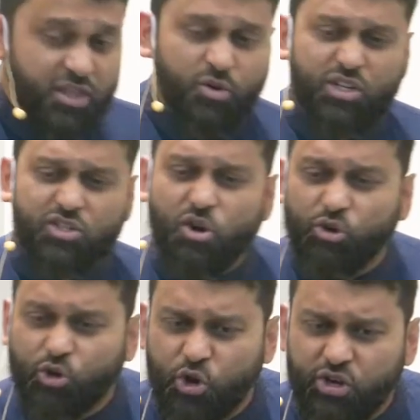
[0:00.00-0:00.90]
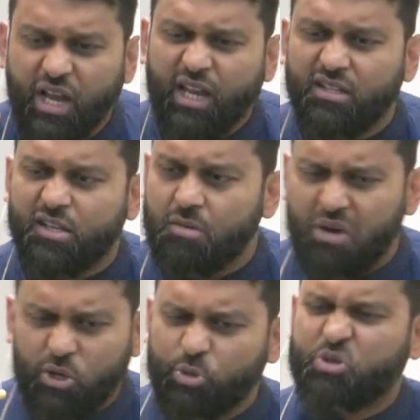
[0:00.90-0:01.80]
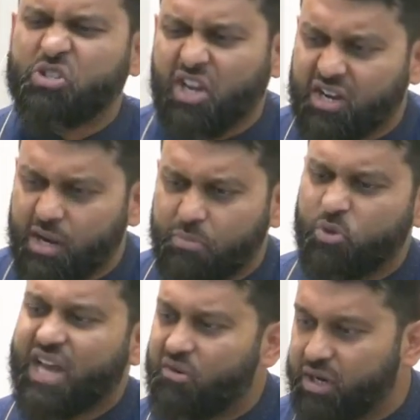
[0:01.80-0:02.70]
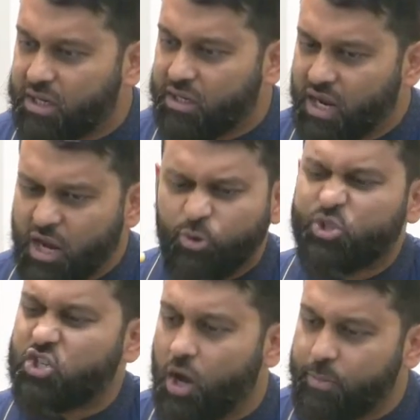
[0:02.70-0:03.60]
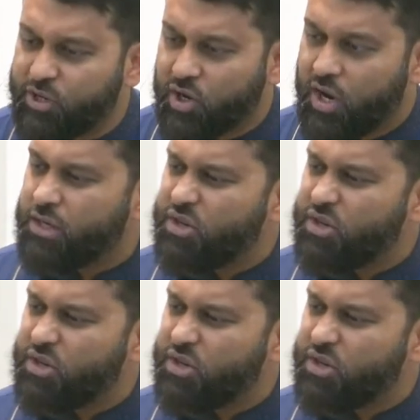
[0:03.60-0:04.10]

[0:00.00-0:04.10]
There is no good in somebody who's stuck up, who's arrogant, who's snobbish.